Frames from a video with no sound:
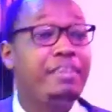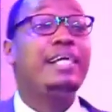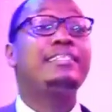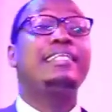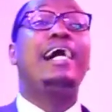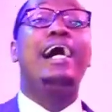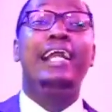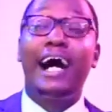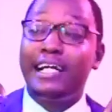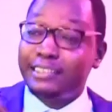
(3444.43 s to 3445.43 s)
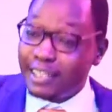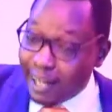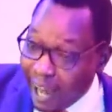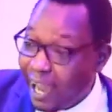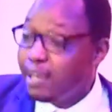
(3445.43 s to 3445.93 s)
The Son has
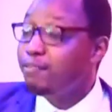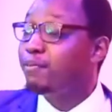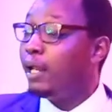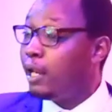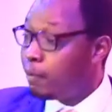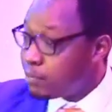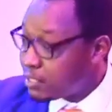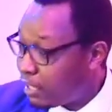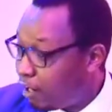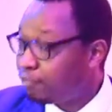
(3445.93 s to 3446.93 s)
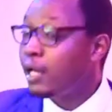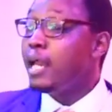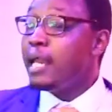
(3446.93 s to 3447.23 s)
life in Himself.